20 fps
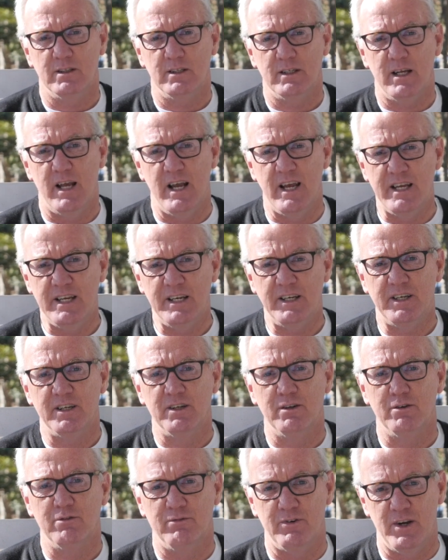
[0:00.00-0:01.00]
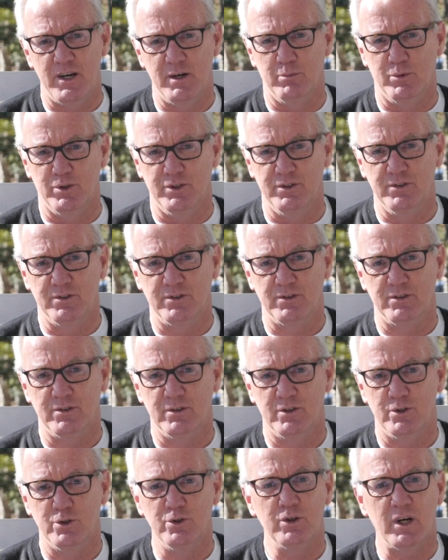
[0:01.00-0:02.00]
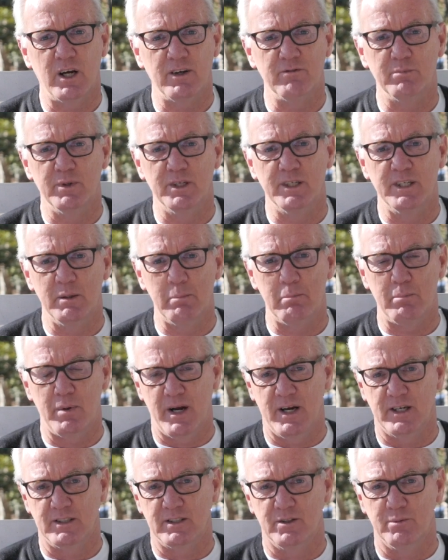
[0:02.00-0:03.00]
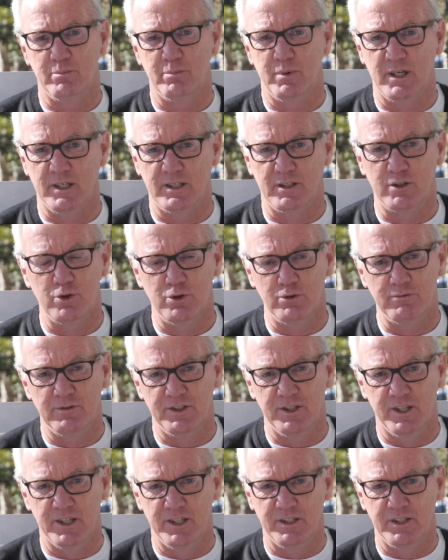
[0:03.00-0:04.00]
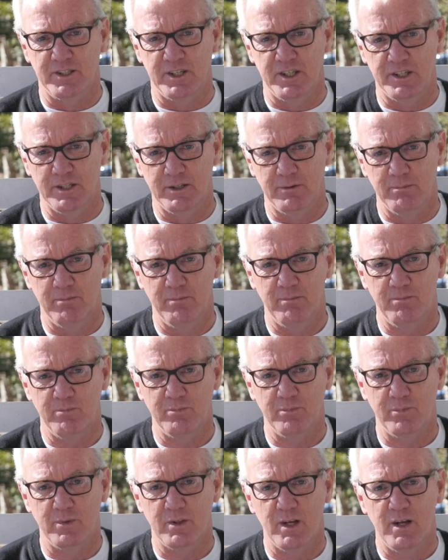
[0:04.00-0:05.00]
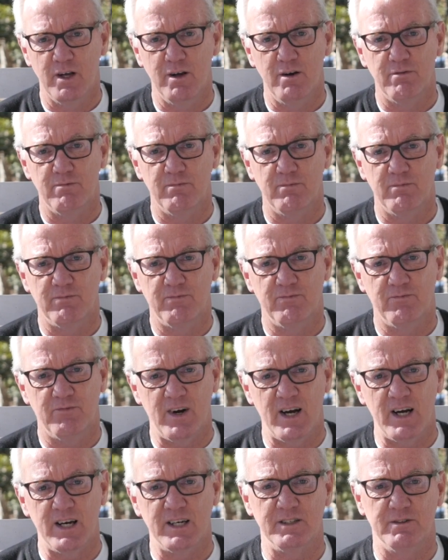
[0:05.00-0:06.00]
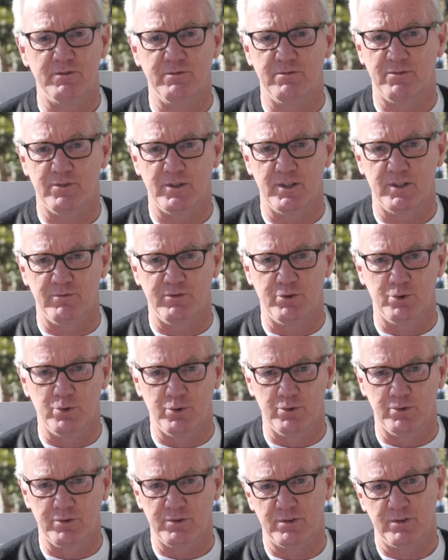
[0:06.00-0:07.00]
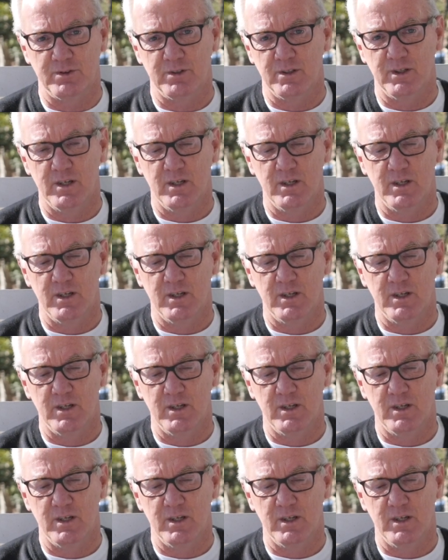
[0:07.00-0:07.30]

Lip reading: 8 families who have been impacted by COVID-19. 5 of those